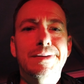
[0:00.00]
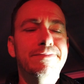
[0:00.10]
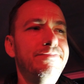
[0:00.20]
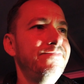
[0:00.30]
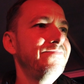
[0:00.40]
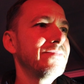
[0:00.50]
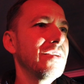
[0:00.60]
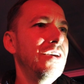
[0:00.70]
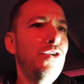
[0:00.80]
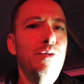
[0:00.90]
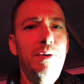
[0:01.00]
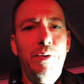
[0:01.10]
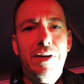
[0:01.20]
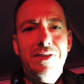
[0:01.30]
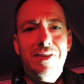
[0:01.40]
Um, could be
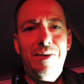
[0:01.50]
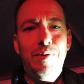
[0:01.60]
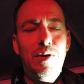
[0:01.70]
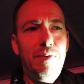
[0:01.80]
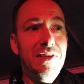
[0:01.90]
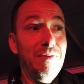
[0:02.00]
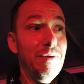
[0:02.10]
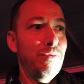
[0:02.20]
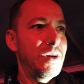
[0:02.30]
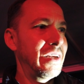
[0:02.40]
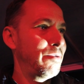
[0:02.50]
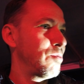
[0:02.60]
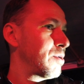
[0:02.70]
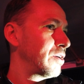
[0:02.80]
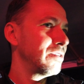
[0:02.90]
worse. So we could be somewhere really
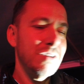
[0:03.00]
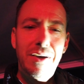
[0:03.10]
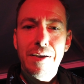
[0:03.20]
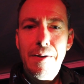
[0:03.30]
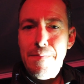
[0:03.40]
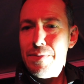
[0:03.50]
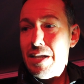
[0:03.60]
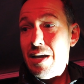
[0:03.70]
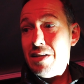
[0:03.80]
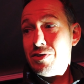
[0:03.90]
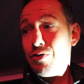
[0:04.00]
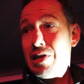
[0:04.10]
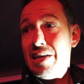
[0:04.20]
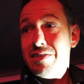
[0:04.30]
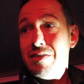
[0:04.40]
remote. So that's a
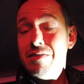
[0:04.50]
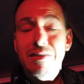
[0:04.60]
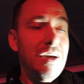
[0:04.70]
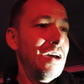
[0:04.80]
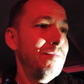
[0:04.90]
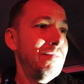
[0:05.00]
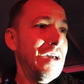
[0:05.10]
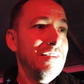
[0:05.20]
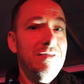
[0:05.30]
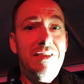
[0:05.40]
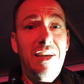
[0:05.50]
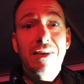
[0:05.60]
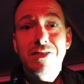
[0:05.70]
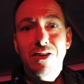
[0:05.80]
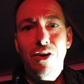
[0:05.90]
good lesson, um, and you
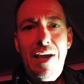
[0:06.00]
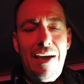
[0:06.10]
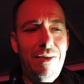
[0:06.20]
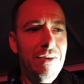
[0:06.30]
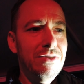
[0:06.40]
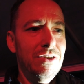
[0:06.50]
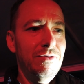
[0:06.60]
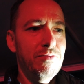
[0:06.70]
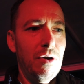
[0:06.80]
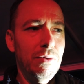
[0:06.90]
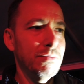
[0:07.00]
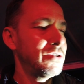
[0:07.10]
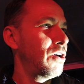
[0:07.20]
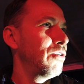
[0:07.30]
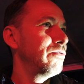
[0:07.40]
know, to know how to sort of problem
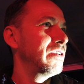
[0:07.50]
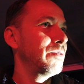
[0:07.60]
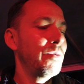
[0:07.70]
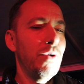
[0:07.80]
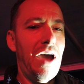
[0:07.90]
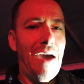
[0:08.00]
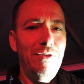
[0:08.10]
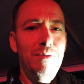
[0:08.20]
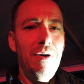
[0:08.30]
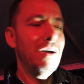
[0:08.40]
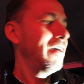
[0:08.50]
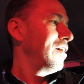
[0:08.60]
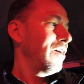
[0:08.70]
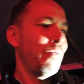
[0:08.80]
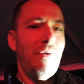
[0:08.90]
solve and, and what have you. But
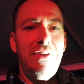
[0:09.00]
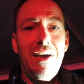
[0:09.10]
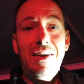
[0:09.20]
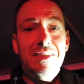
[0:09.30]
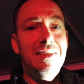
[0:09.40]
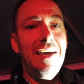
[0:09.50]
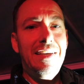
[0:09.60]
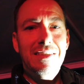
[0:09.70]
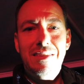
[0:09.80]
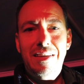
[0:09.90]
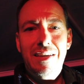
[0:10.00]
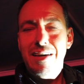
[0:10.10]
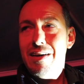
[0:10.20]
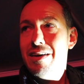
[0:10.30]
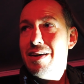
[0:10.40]
one thing I could say is the
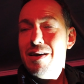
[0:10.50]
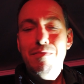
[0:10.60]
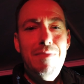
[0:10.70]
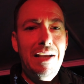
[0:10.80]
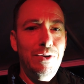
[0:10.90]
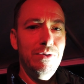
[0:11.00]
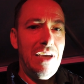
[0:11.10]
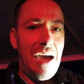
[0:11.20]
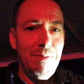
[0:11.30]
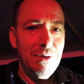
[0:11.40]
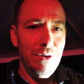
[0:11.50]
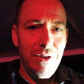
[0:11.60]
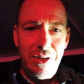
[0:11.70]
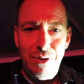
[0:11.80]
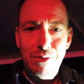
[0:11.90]
uh, manuals are
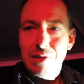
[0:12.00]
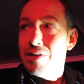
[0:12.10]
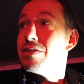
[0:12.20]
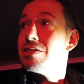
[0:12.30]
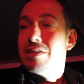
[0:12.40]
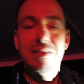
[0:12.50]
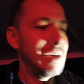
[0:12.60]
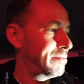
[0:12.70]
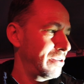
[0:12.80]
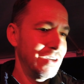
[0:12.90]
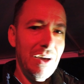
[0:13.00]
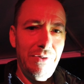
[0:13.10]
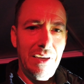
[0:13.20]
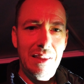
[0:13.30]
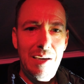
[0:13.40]
absolutely useless. There's absolutely
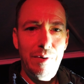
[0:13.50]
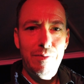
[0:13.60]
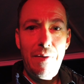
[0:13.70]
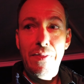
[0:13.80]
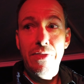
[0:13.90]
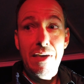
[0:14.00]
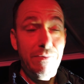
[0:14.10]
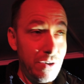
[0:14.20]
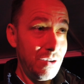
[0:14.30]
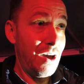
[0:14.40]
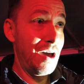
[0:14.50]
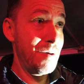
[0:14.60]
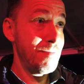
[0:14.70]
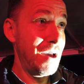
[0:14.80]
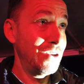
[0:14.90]
nothing in there. We read the Thetford
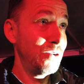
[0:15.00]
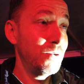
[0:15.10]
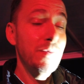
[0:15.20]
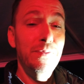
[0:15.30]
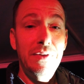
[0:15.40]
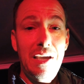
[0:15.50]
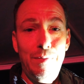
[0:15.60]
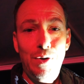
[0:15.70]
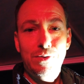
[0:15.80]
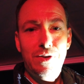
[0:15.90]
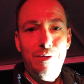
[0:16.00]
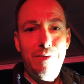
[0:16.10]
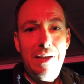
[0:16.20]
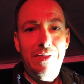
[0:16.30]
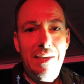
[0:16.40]
uh, manual, and we also
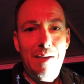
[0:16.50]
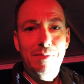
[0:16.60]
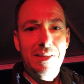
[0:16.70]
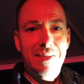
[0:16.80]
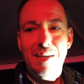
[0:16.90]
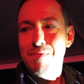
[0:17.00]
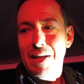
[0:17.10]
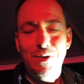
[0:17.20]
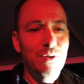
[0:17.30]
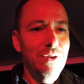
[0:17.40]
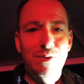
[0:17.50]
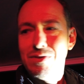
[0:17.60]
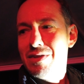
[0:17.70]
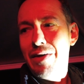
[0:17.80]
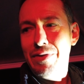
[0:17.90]
read the MDC manual, and there
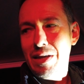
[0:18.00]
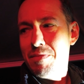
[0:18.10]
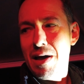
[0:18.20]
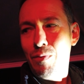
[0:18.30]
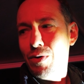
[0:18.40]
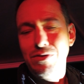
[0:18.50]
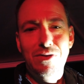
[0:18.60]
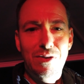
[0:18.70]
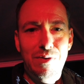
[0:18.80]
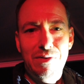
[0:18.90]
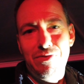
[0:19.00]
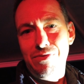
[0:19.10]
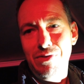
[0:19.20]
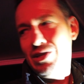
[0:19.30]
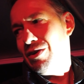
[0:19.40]
was nothing about what to do
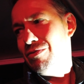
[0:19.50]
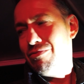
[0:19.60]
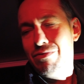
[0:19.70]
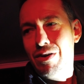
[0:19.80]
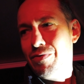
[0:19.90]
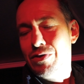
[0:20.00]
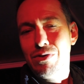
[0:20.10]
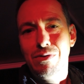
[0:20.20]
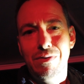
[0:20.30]
if you know. The, it was the...